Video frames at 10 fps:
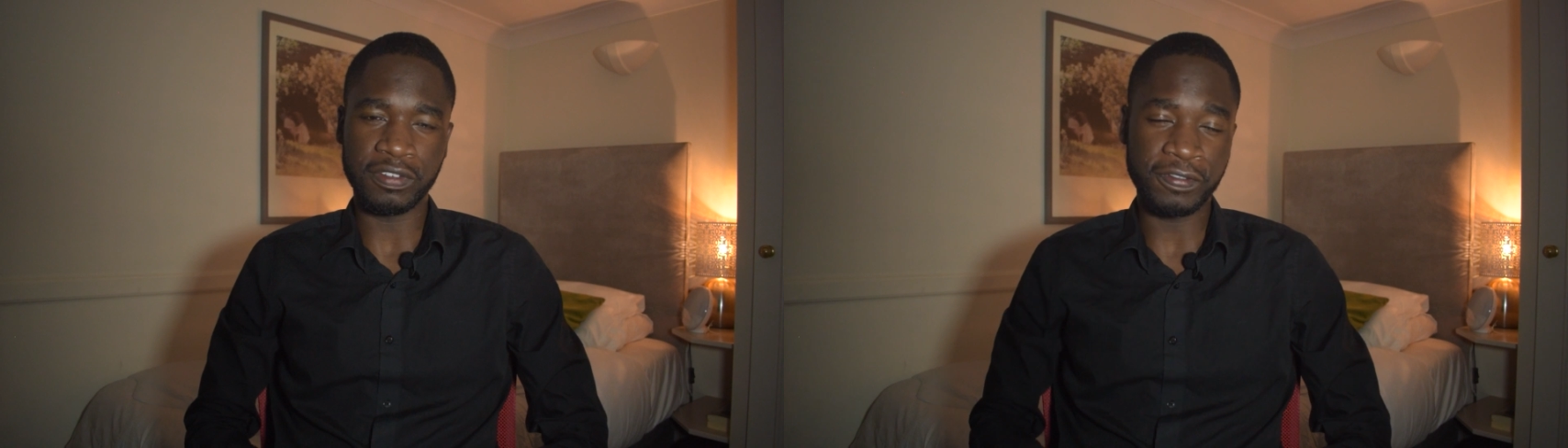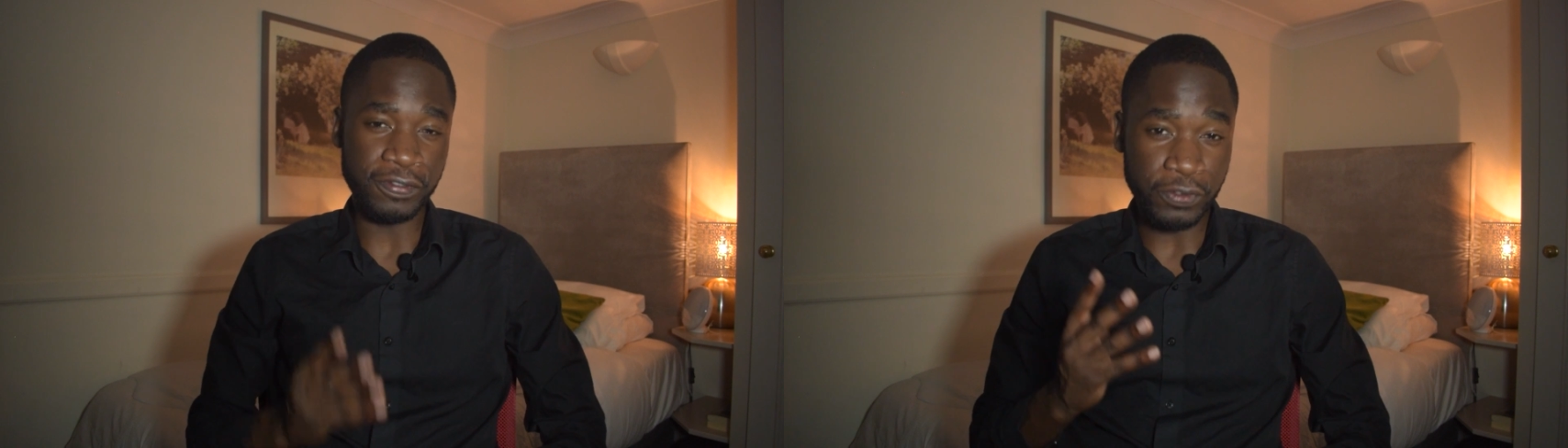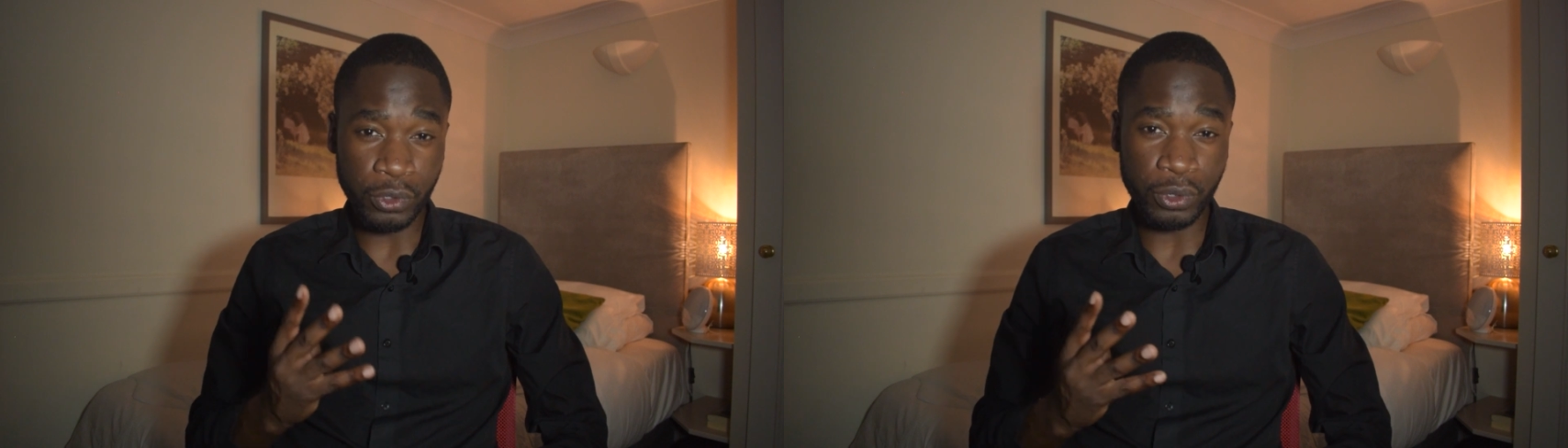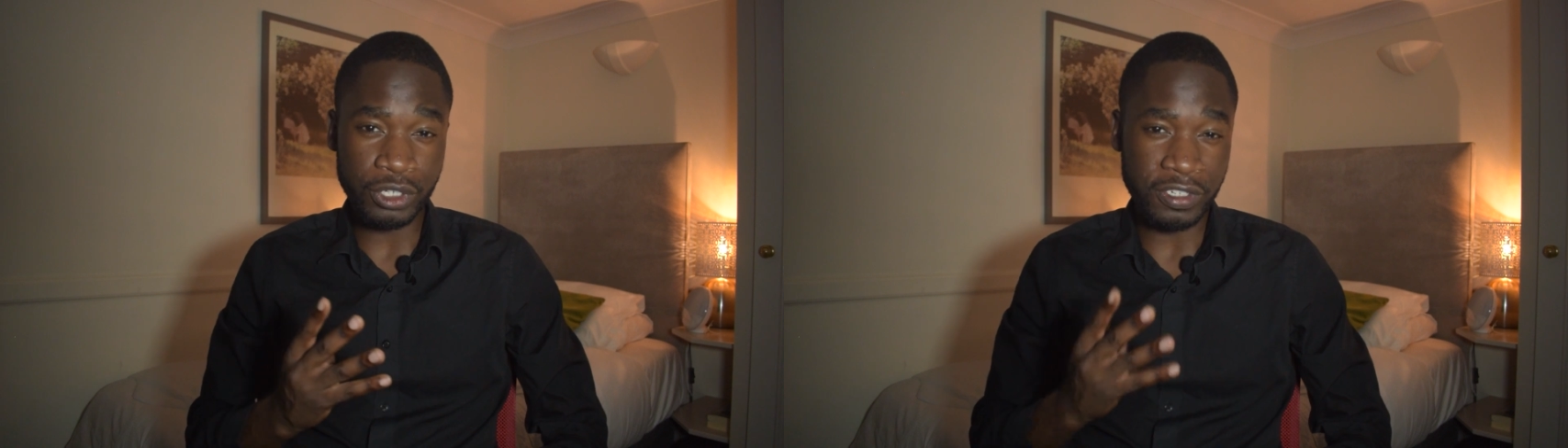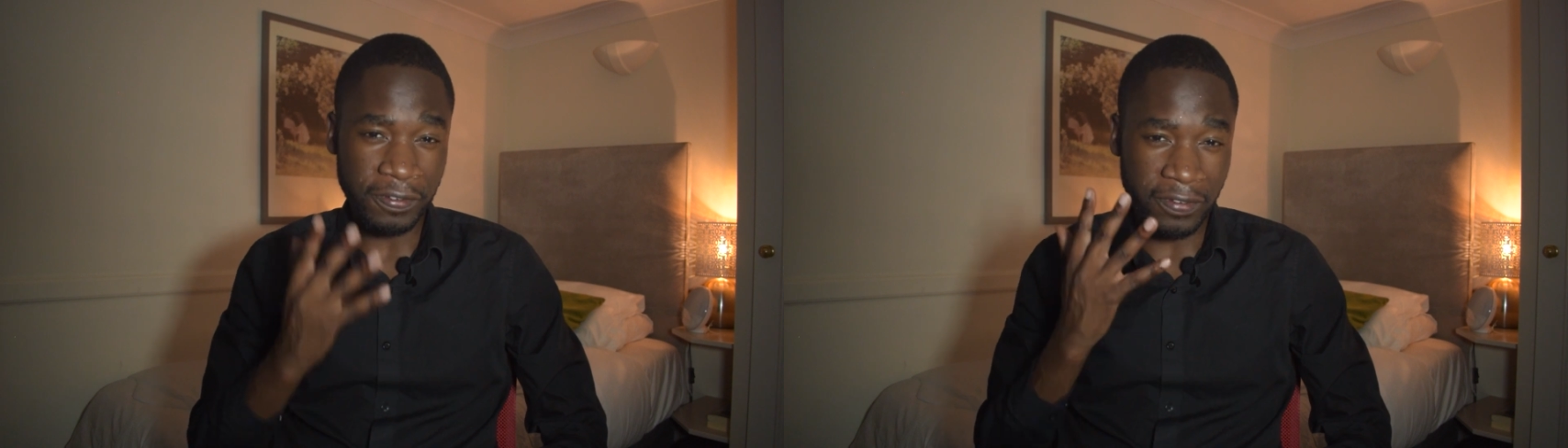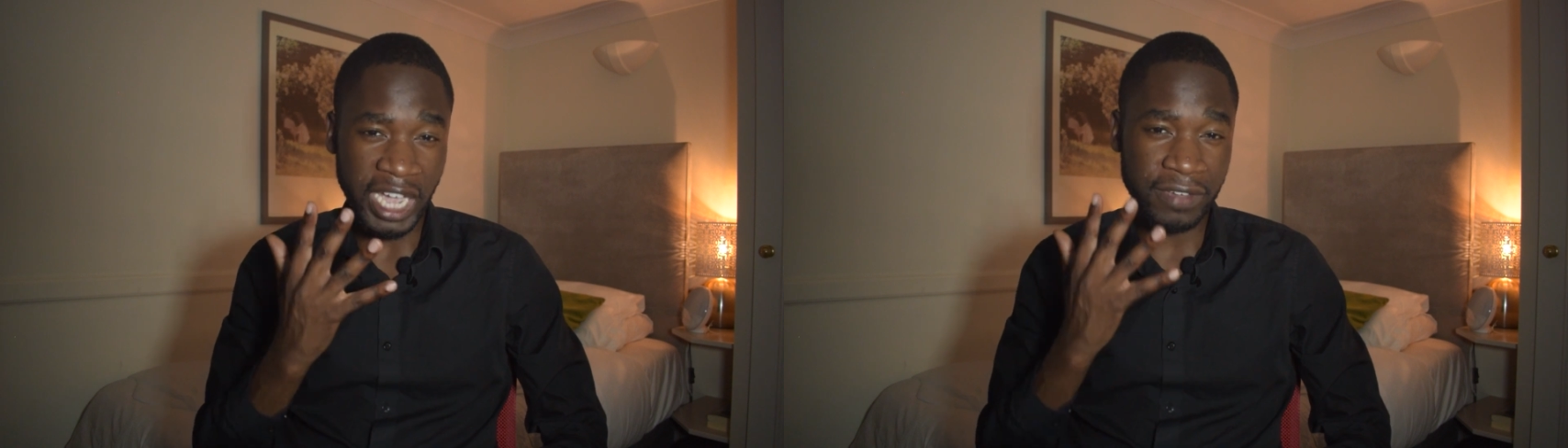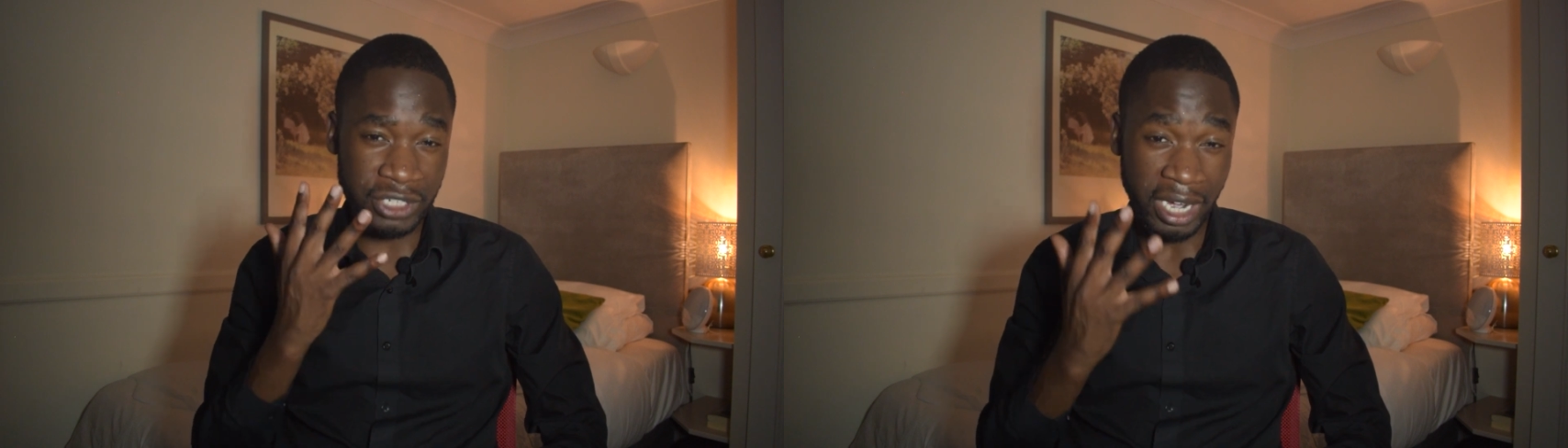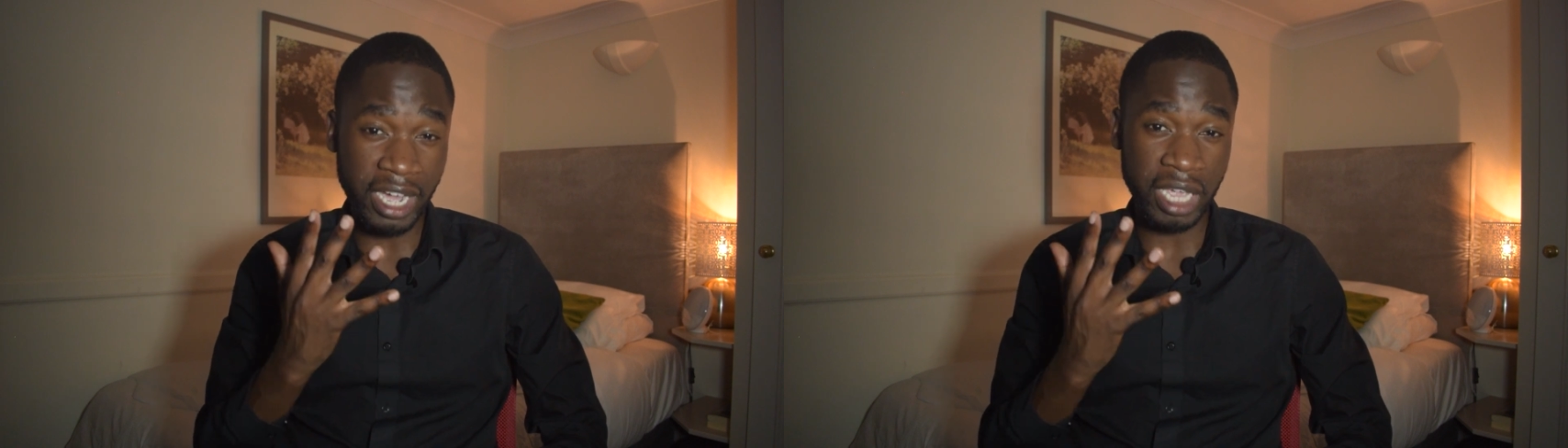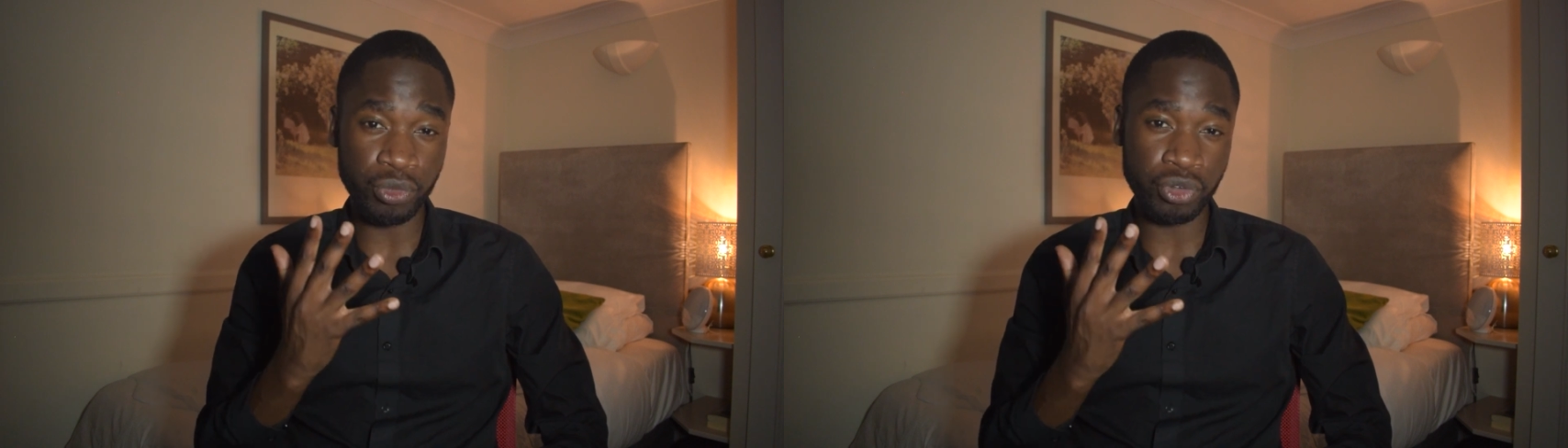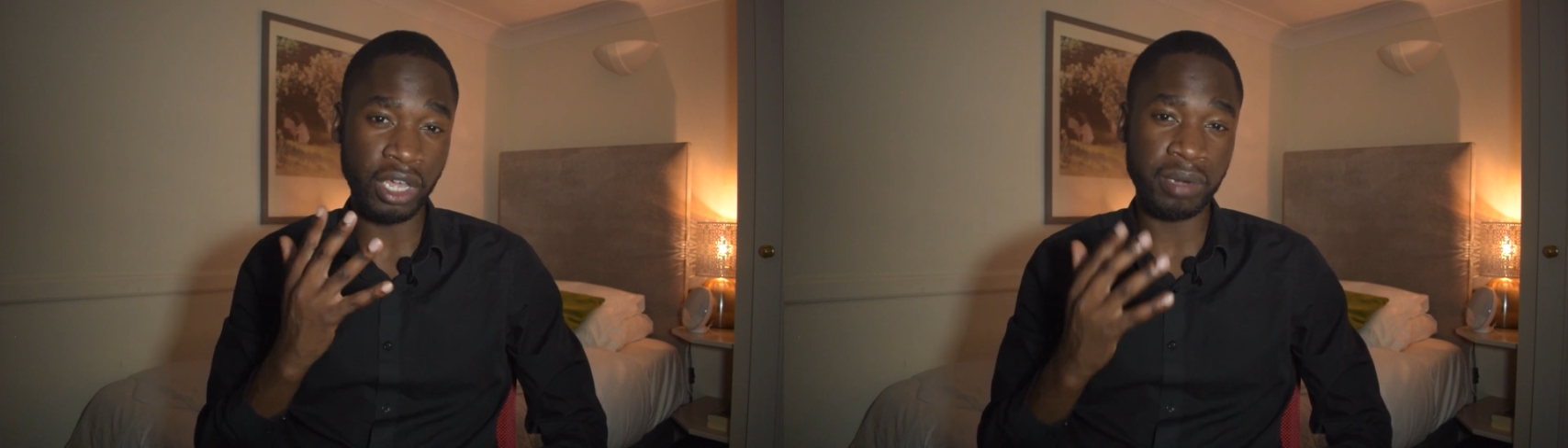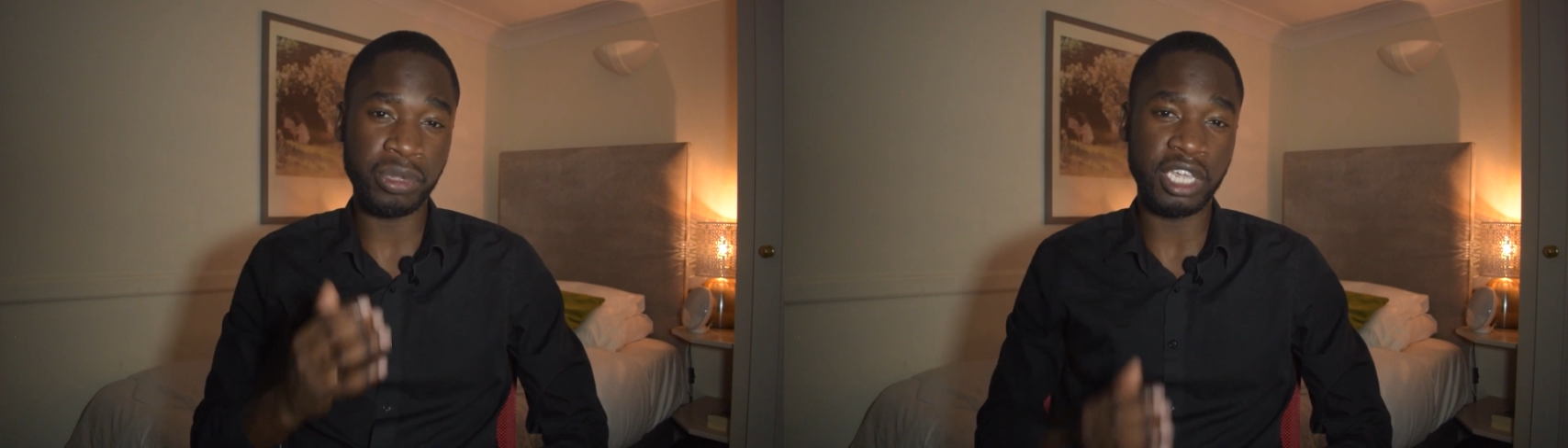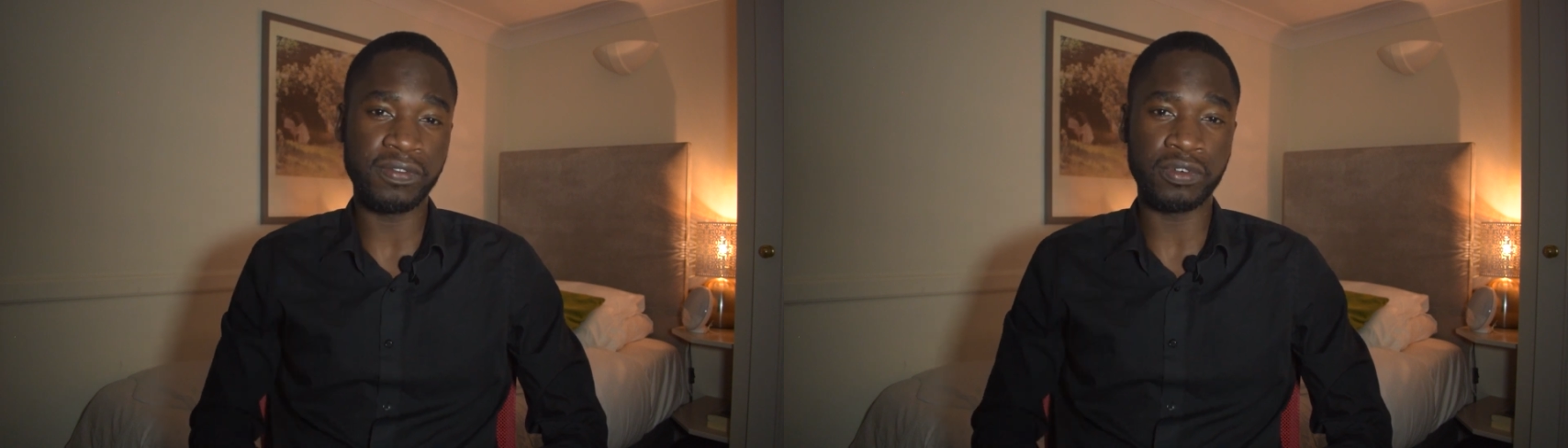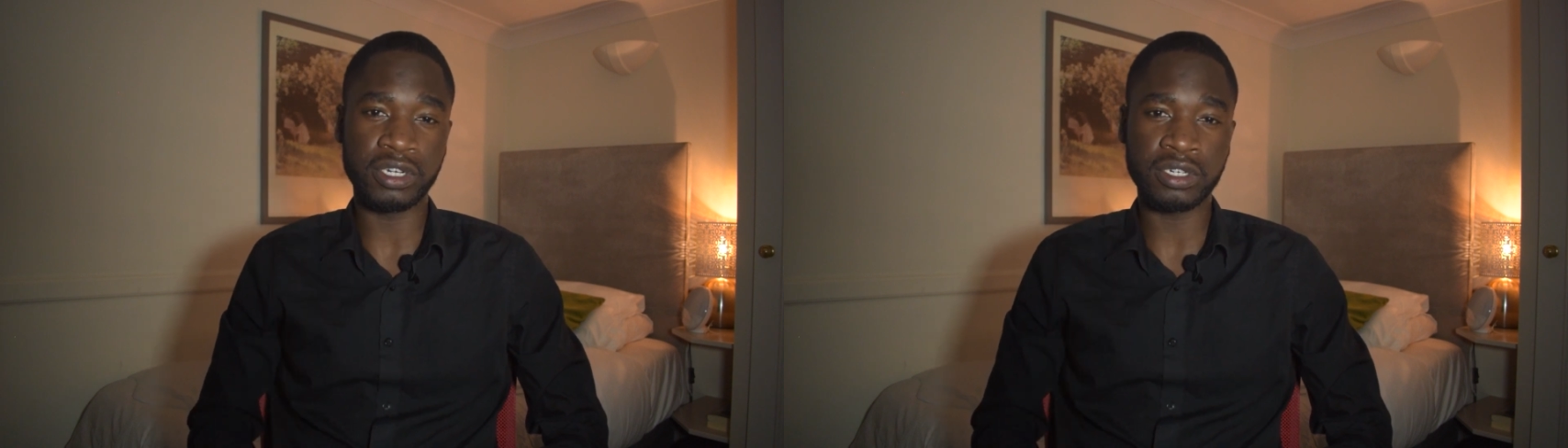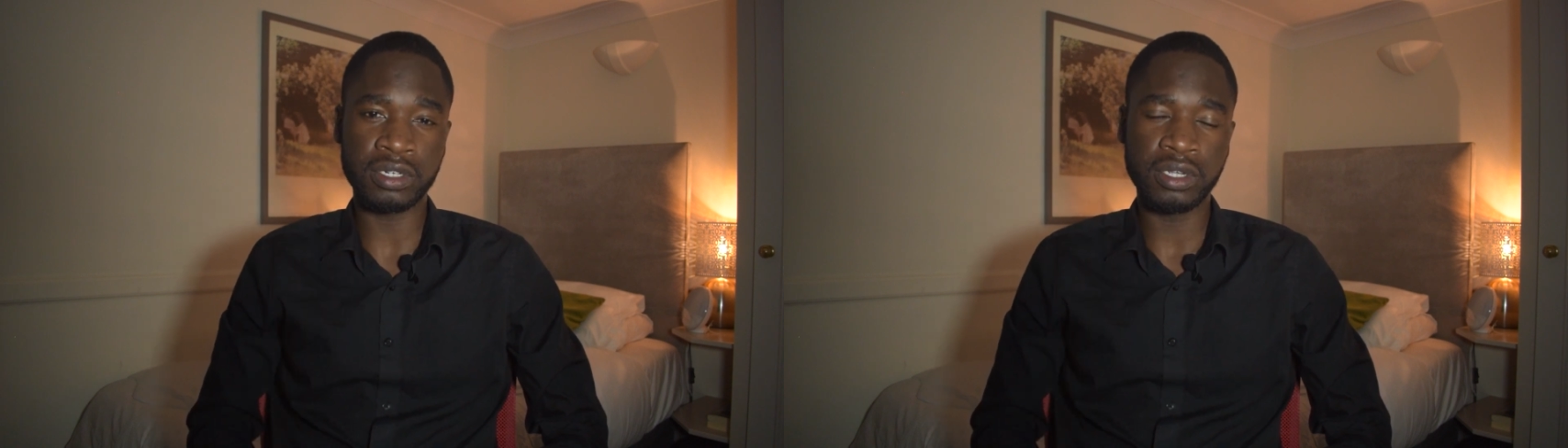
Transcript: 4 to 5 times what I'd paid for it.